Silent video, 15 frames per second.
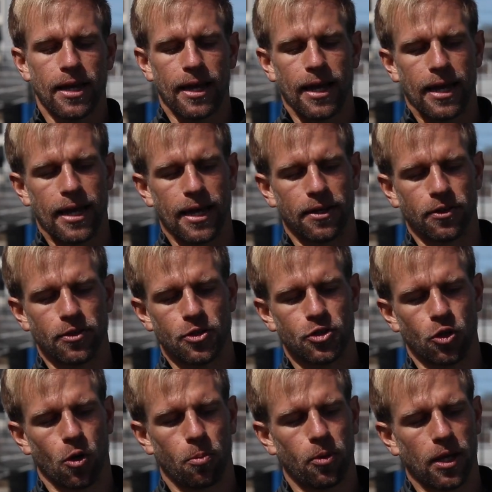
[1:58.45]
And the
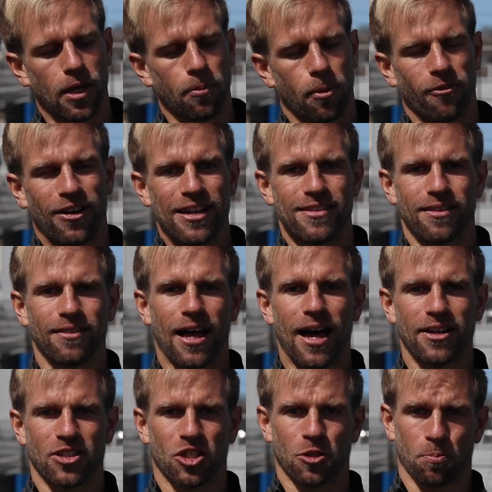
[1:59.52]
sole plate provides a
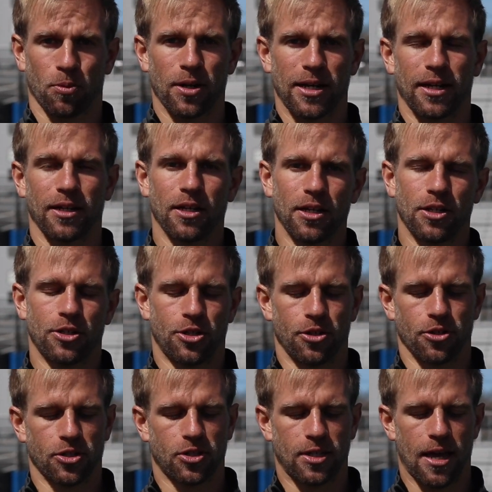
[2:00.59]
lot of spring to
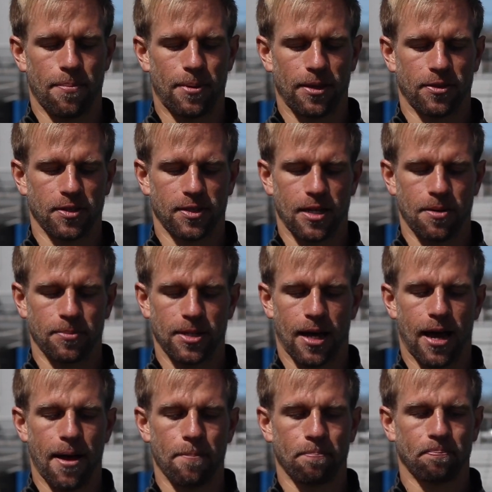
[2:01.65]
your step at the same time.